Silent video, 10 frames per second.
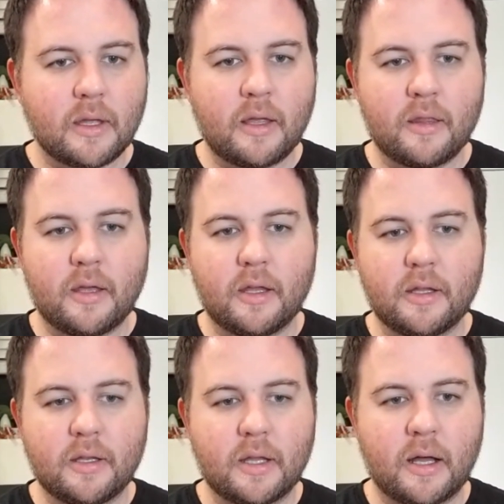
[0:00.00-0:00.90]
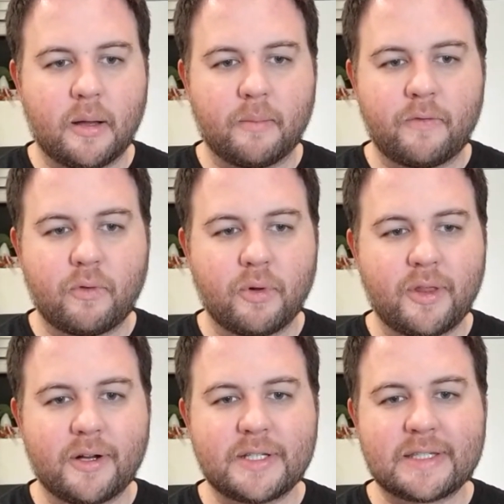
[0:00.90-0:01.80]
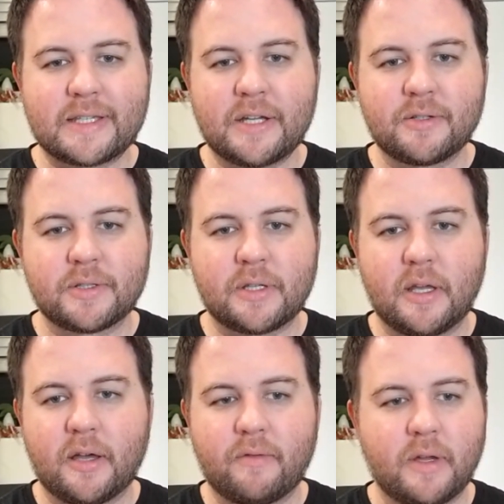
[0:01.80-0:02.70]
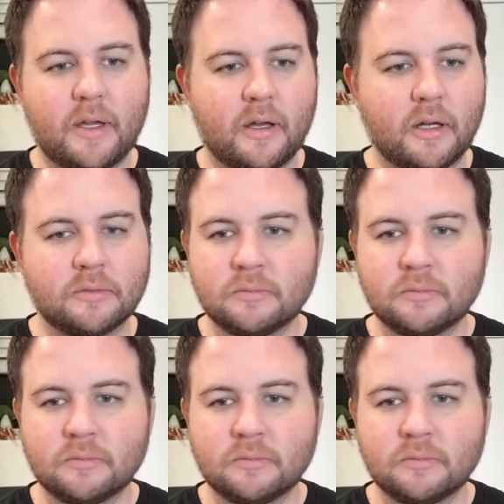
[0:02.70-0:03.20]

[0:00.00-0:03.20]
and then um, for their schedule. So they have a uh,